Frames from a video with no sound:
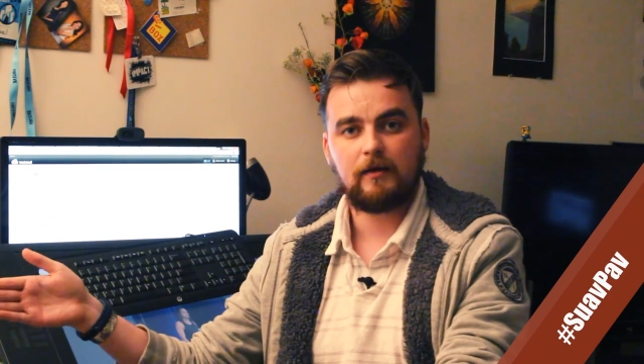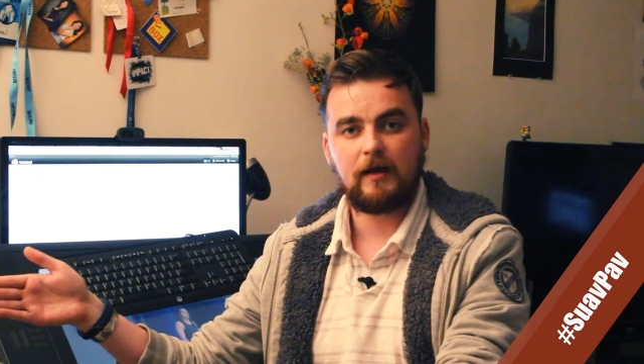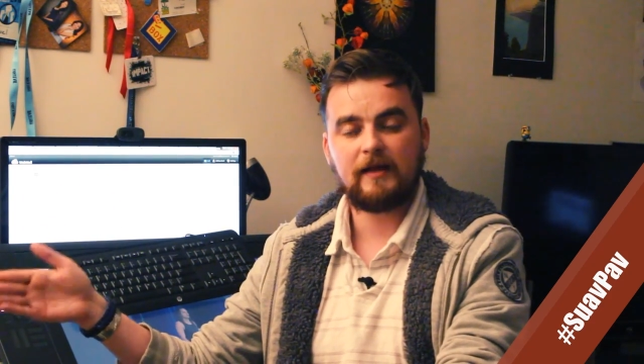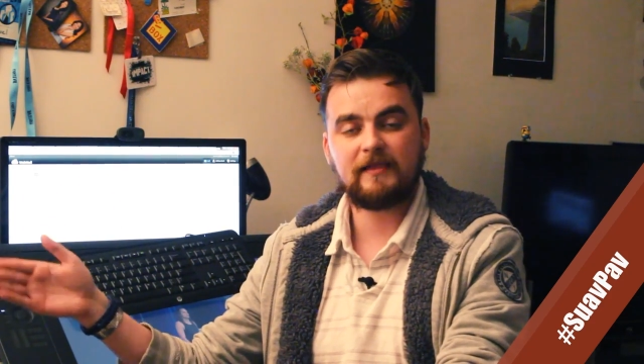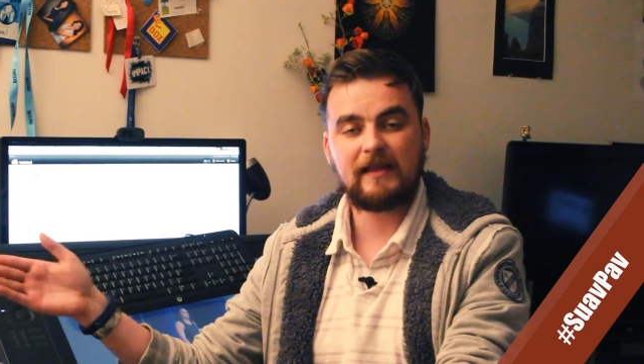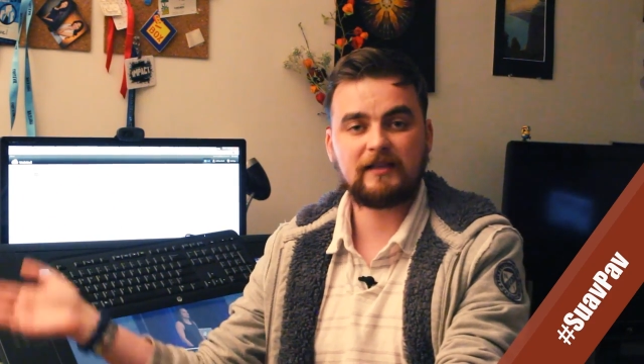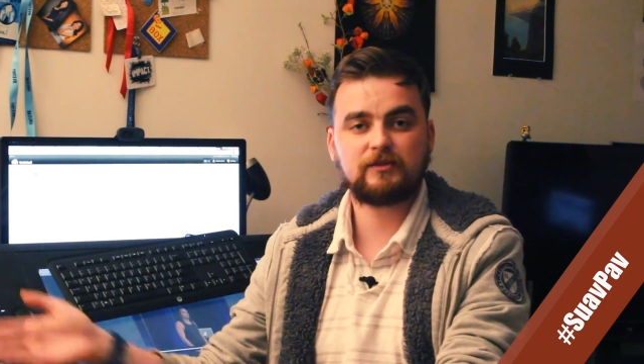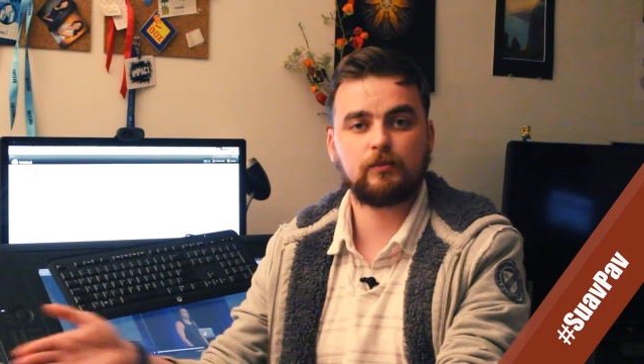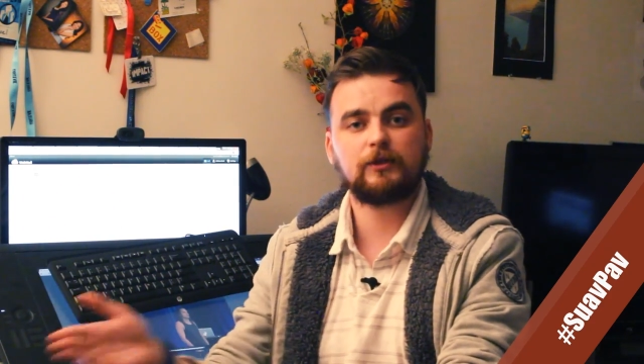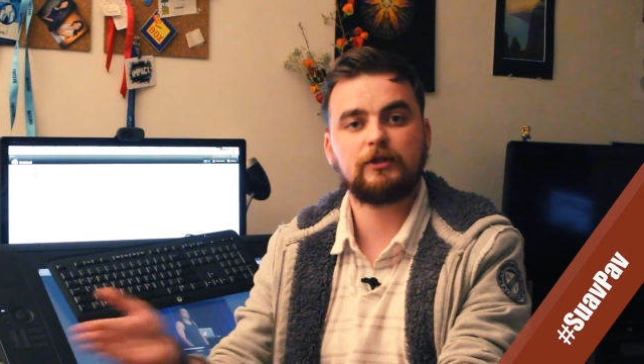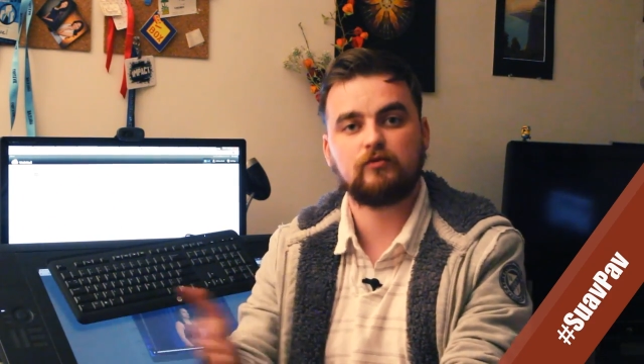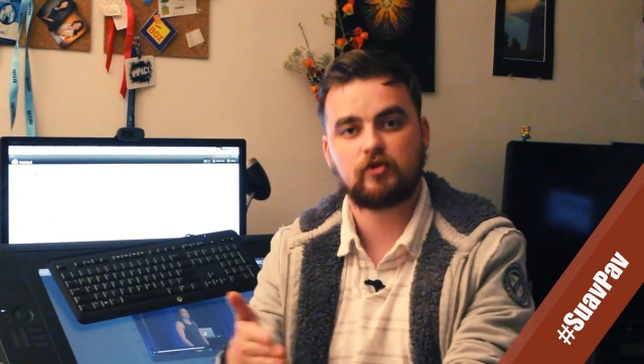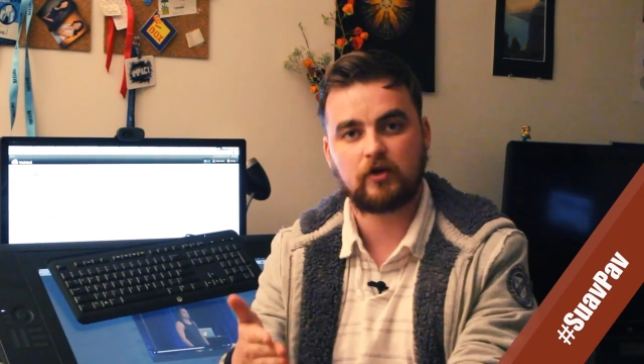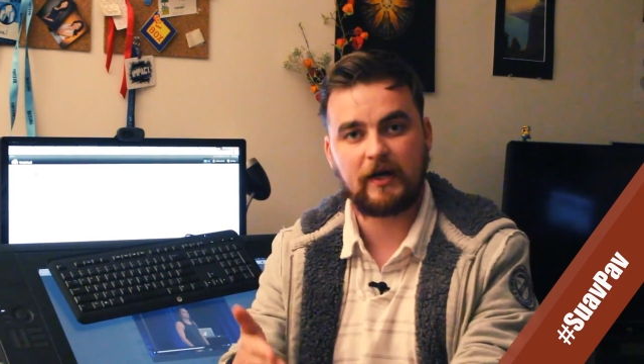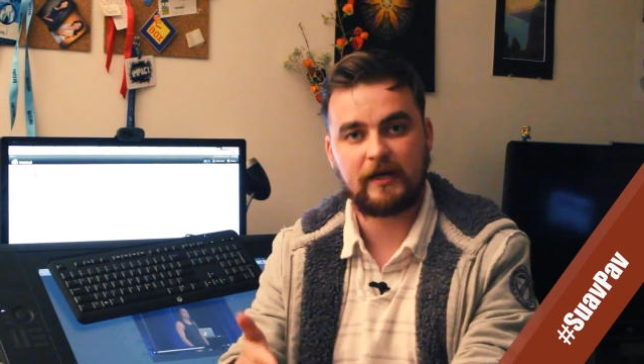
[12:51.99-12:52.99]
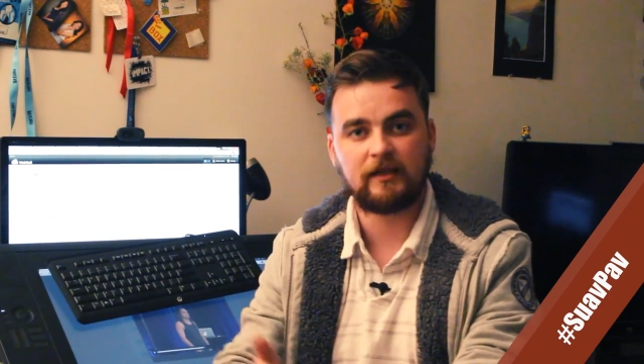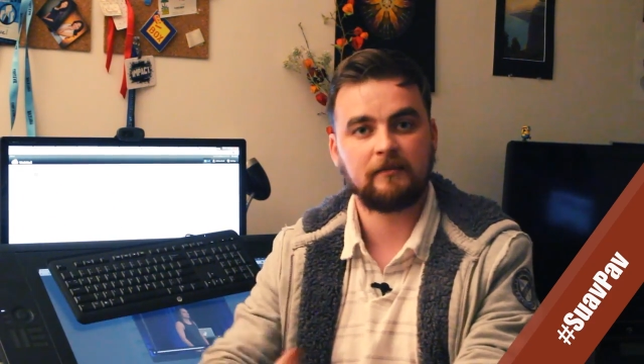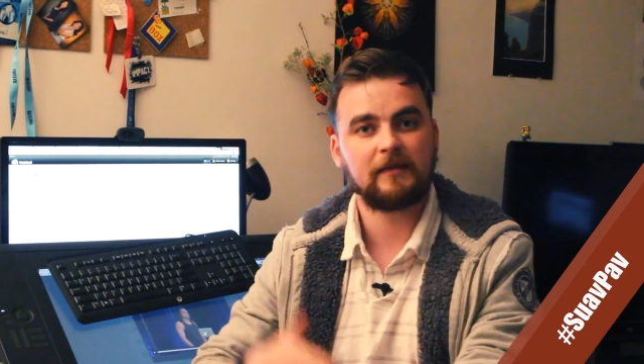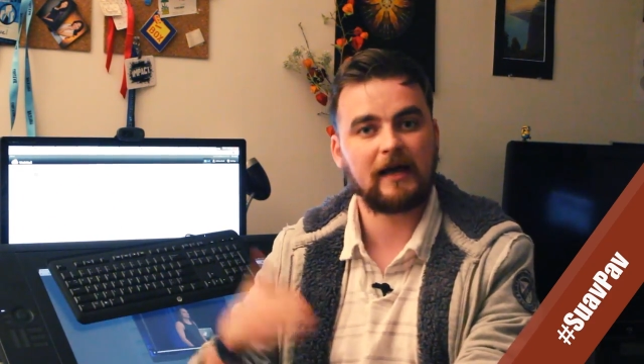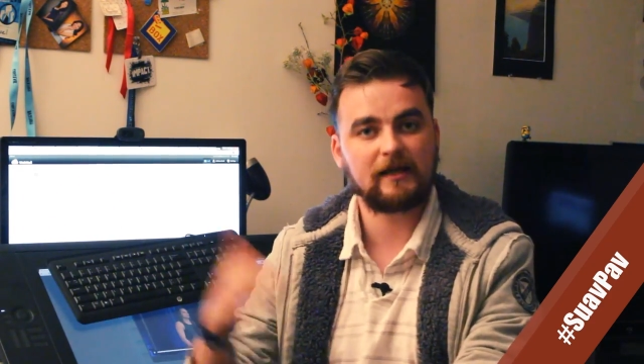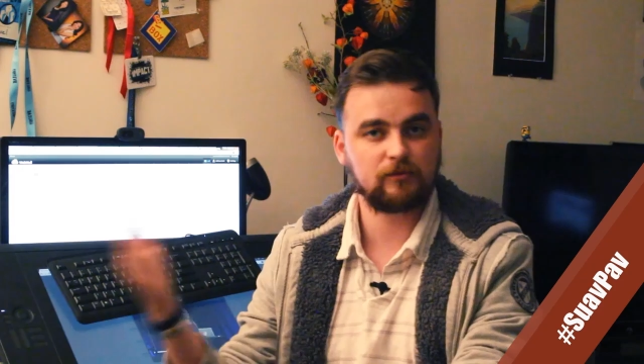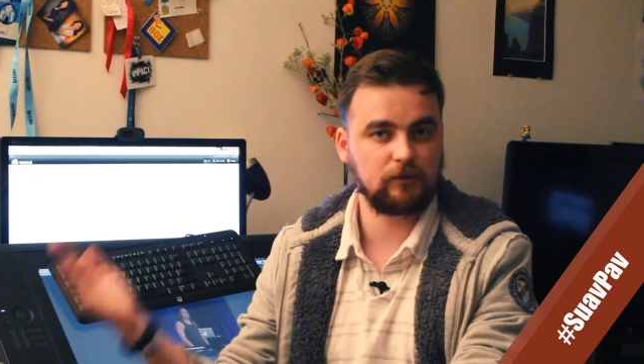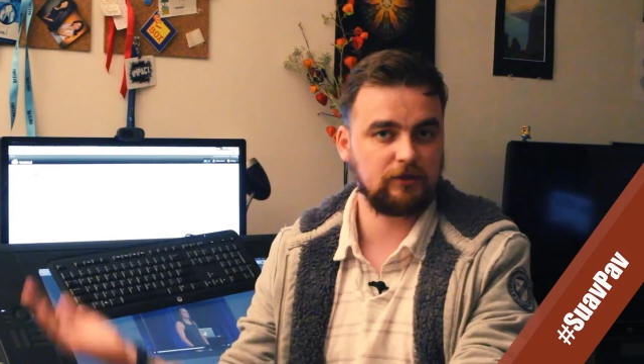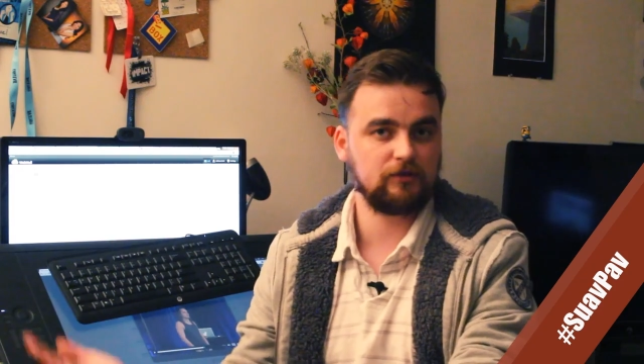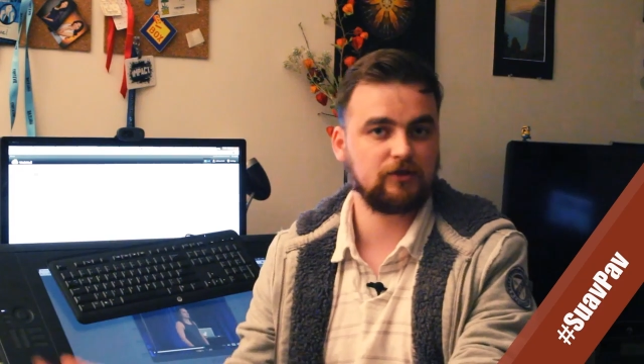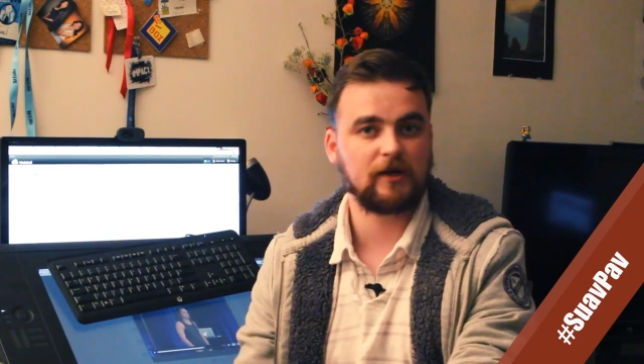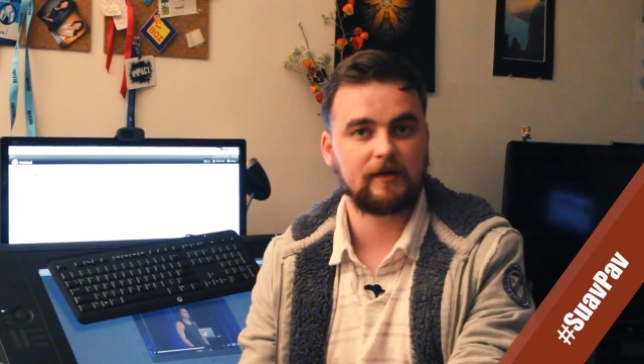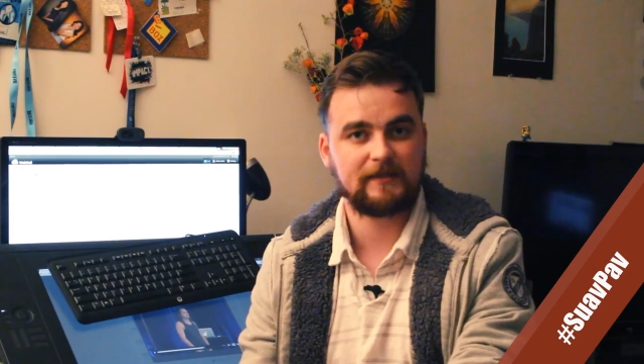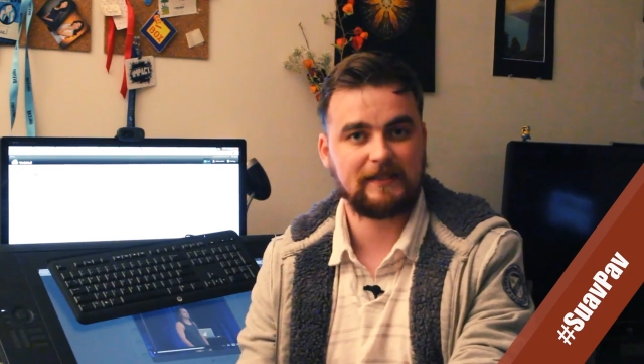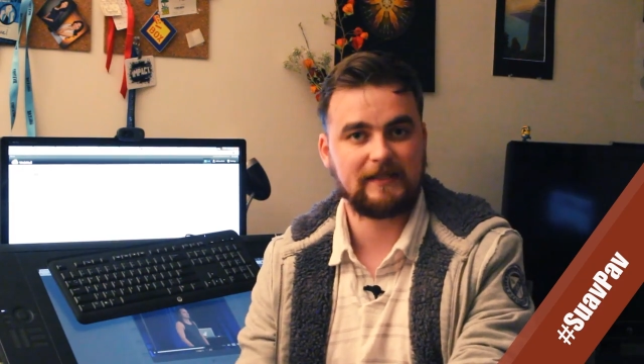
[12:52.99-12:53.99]
And that's when you train them. That's when you
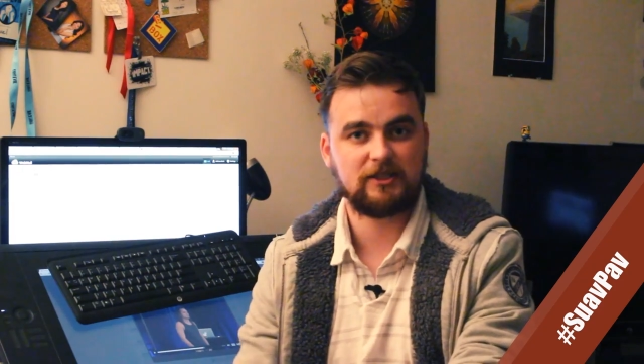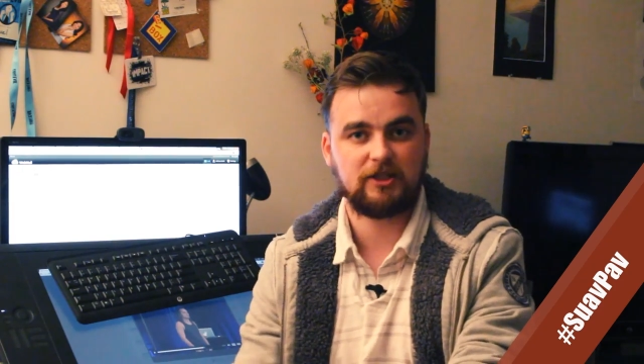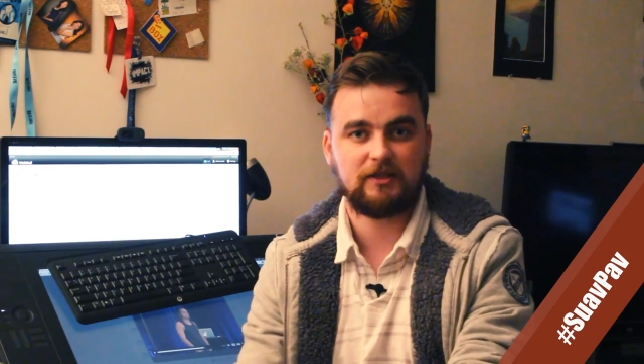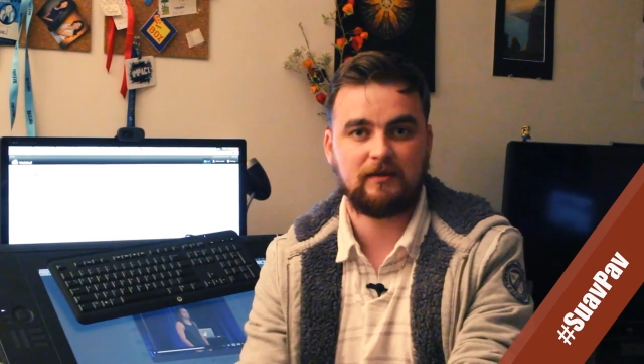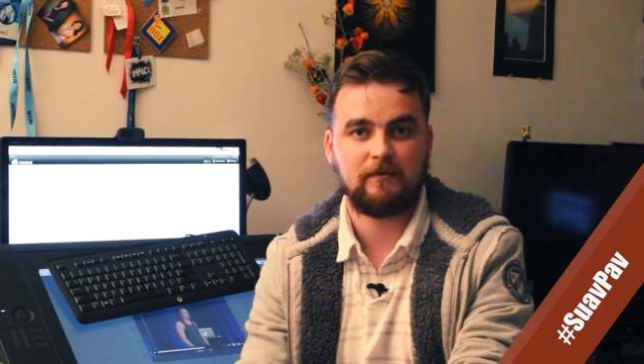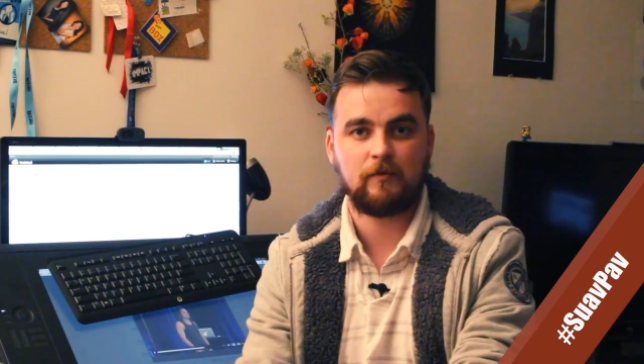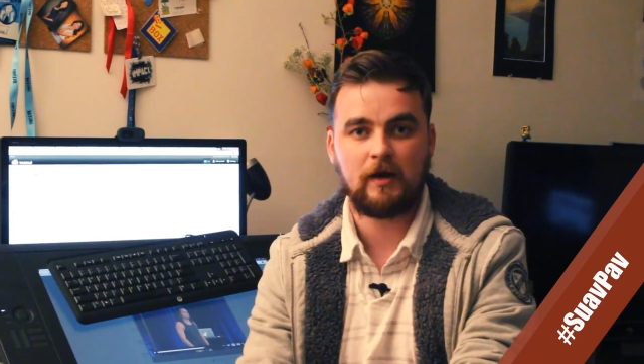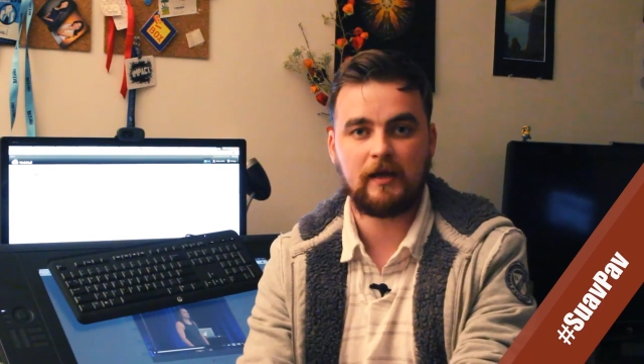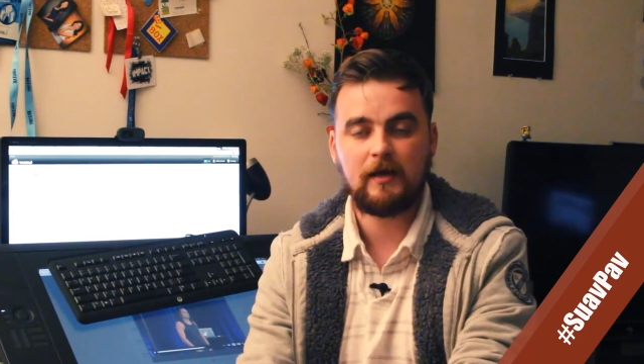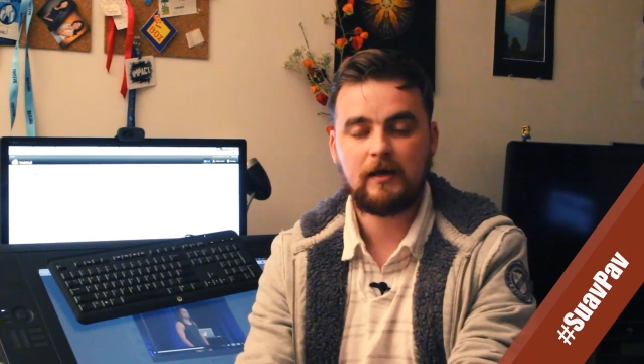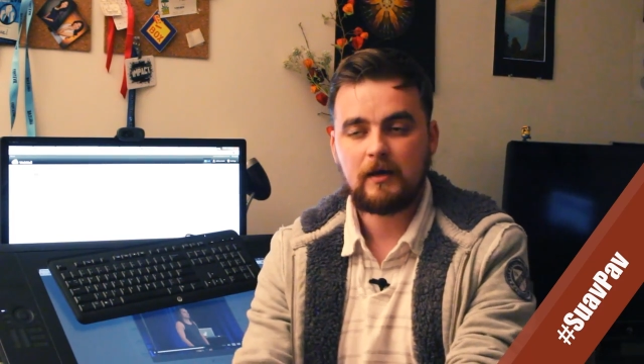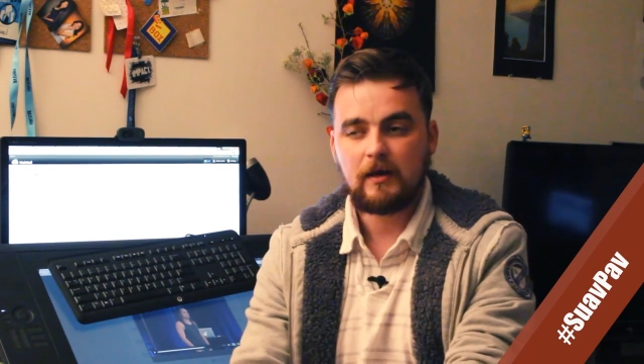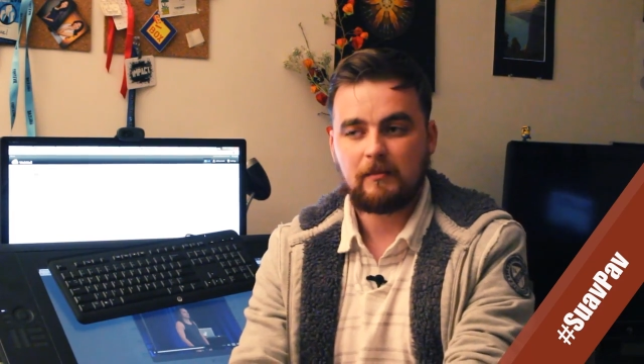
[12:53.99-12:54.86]
start teaching them, right?